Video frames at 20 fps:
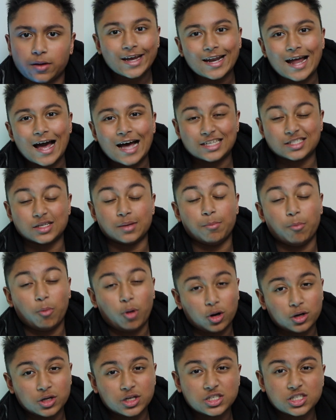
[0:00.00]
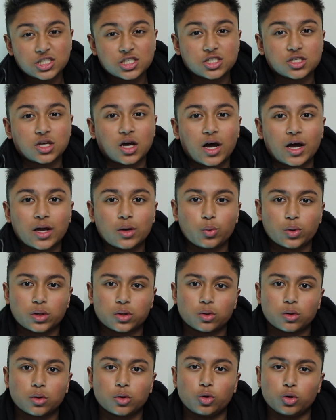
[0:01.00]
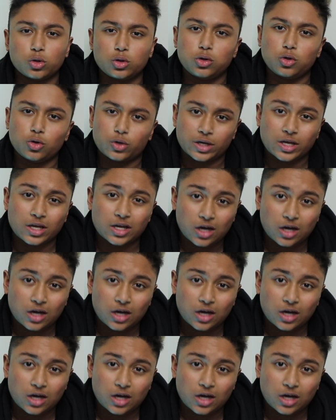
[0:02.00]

It has a modern design with good looking